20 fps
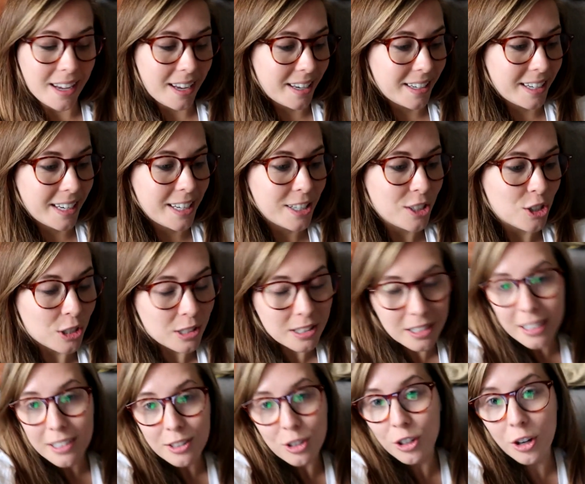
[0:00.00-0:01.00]
And he just,
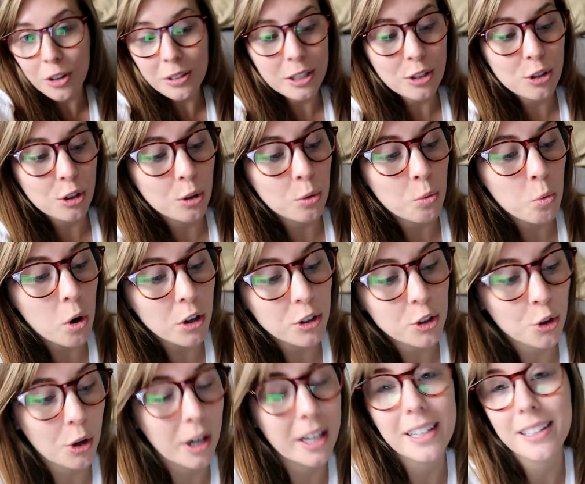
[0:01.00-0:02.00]
it only took
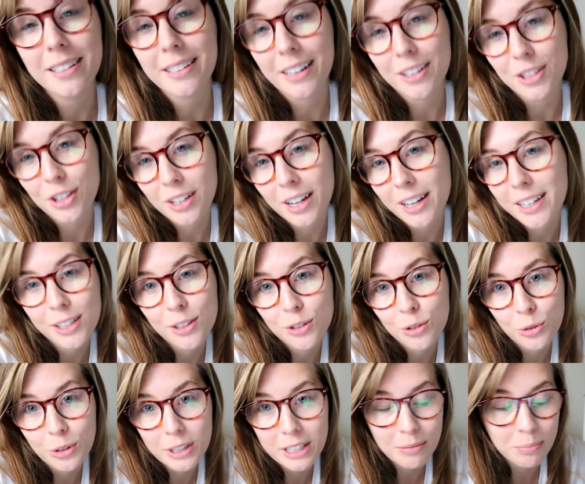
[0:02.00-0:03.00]
one training session and he's
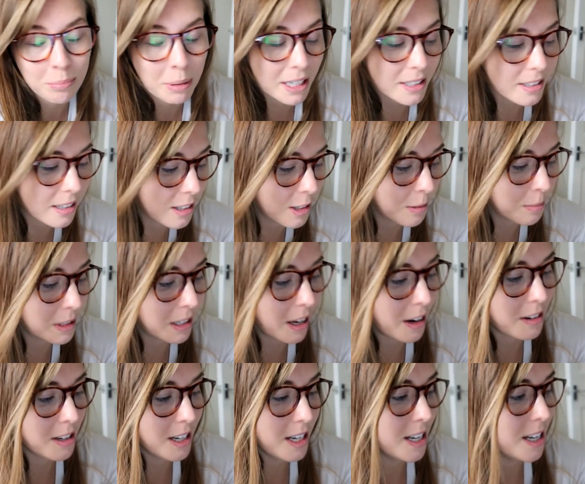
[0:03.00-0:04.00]
already picked it up,
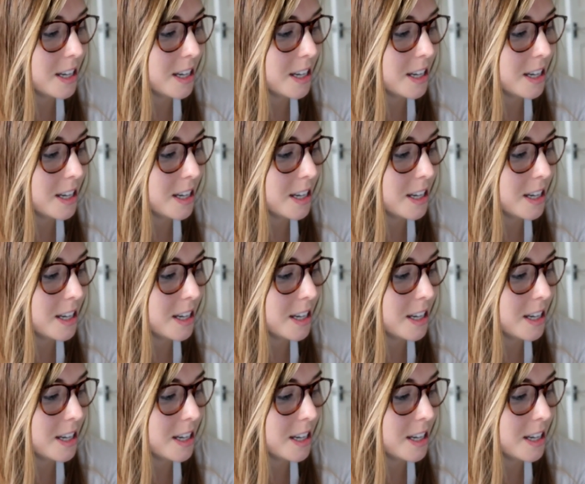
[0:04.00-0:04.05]
so